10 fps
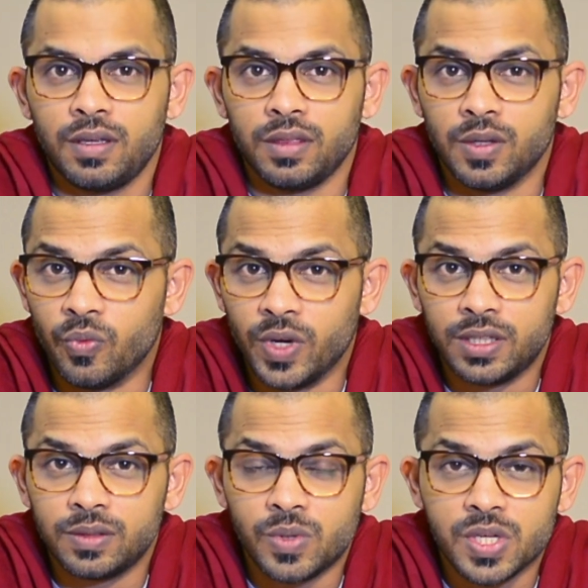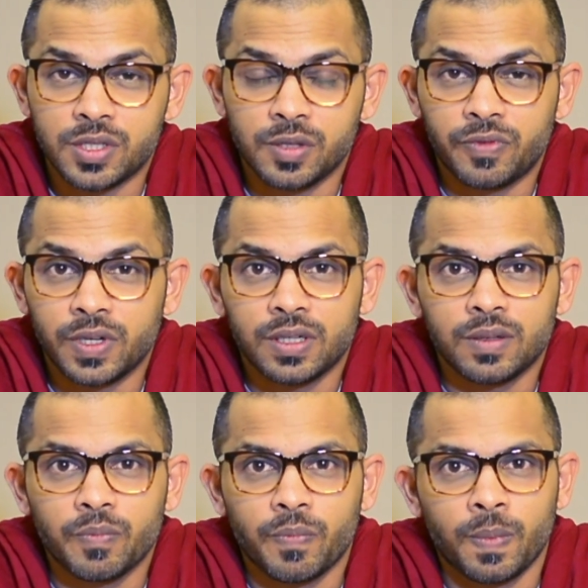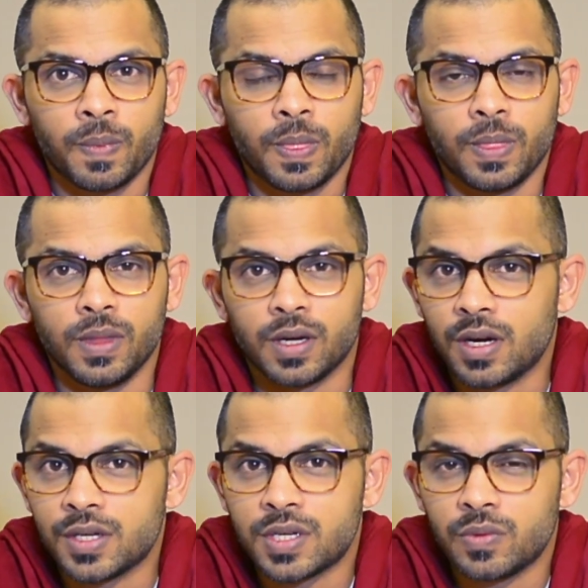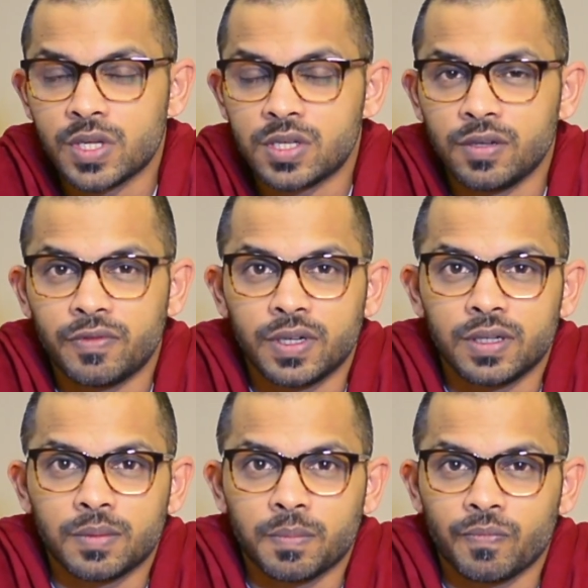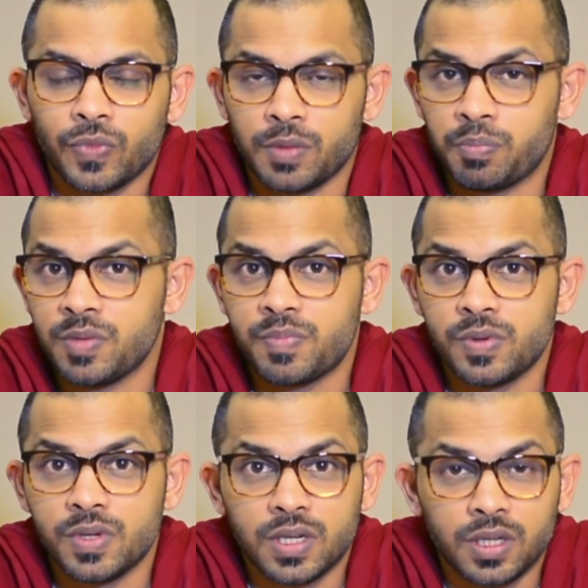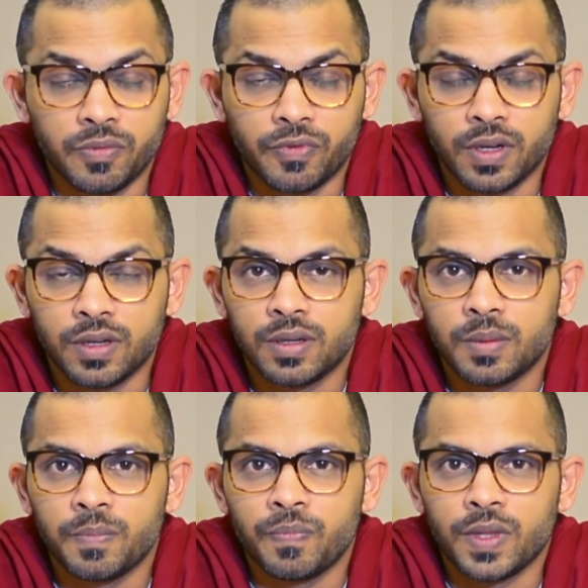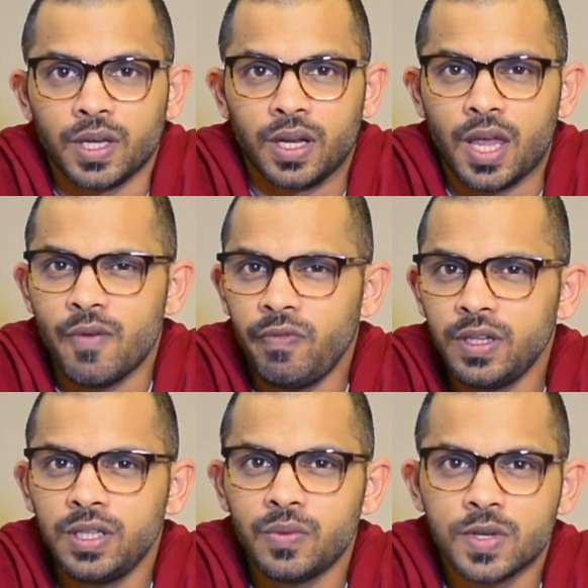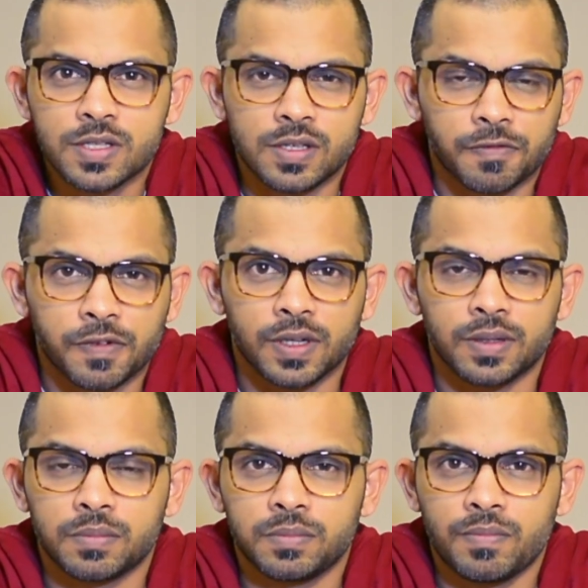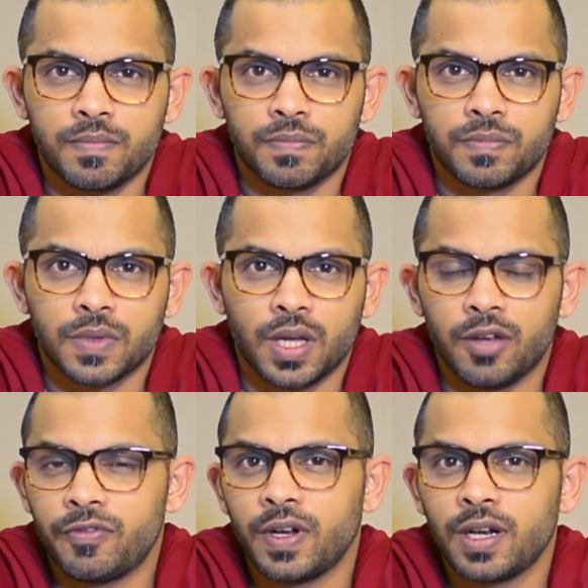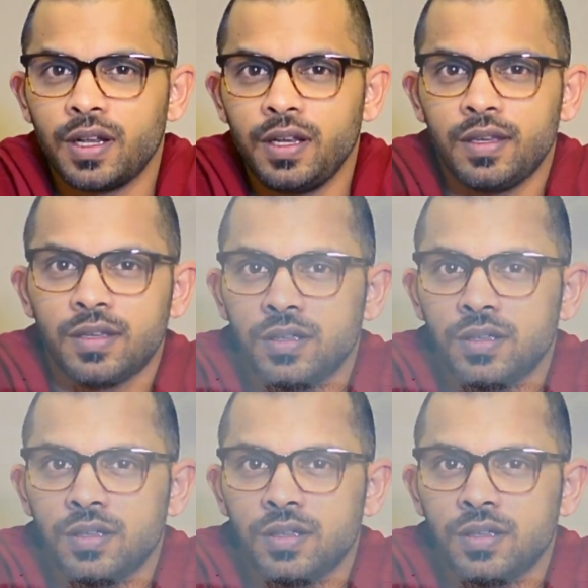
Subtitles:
The weather was different, the culture was different, the people were different, and everything was different. I felt like